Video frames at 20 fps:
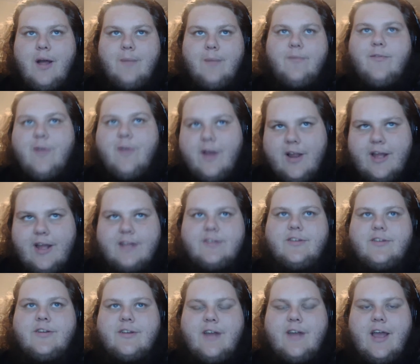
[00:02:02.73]
before it got
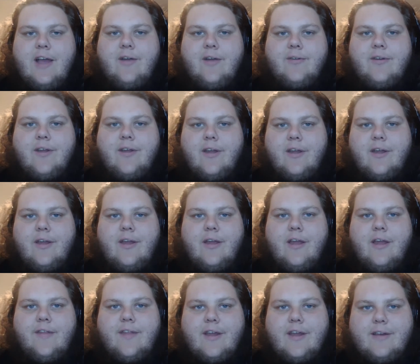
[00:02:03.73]
took down,
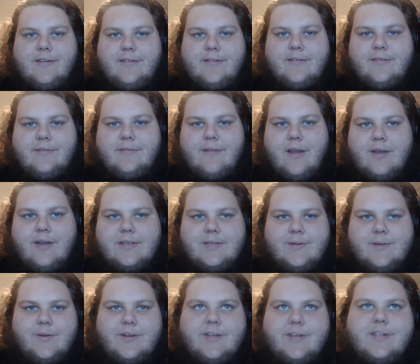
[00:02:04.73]
and then I was
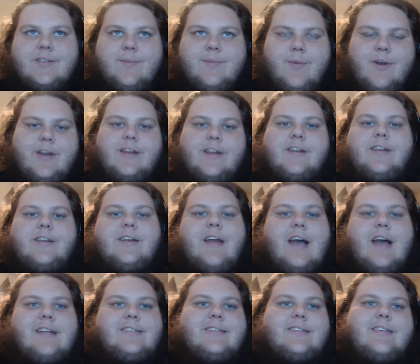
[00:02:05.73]
sort of disappointed to
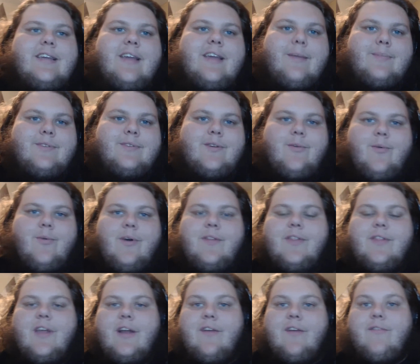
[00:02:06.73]
not see episode
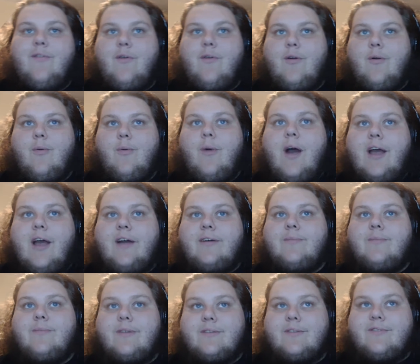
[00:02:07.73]
1 there for a
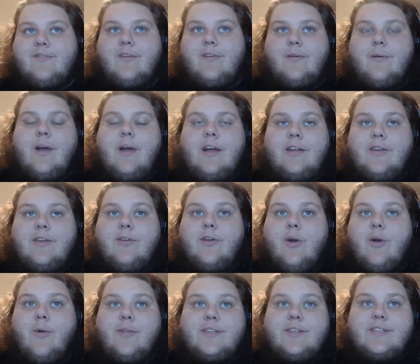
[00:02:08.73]
while, because for a while you
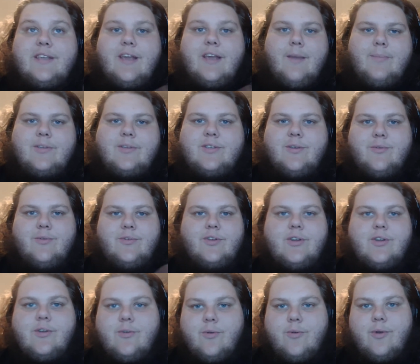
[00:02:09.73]
could only see episode
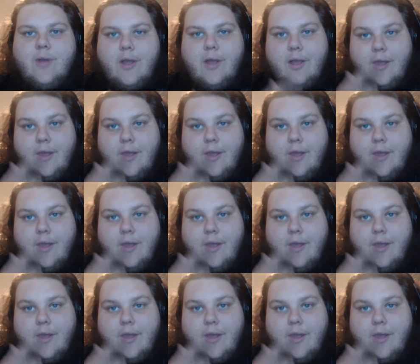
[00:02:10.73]
2,